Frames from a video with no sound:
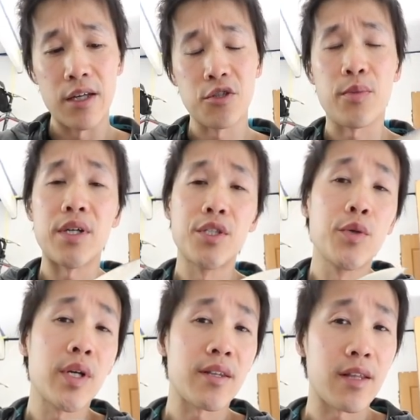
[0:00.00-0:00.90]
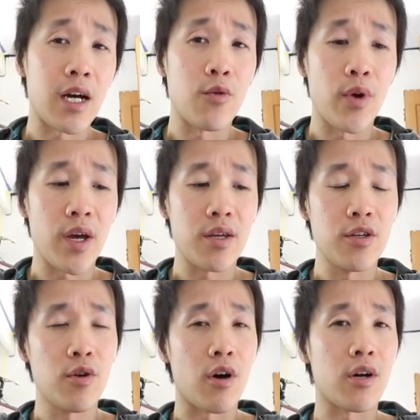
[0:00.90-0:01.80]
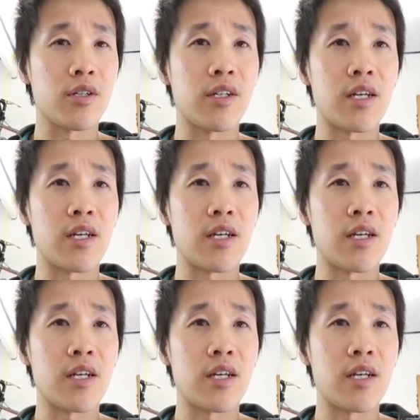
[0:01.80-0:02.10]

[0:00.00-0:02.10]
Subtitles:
And so by doing it that way, you aren't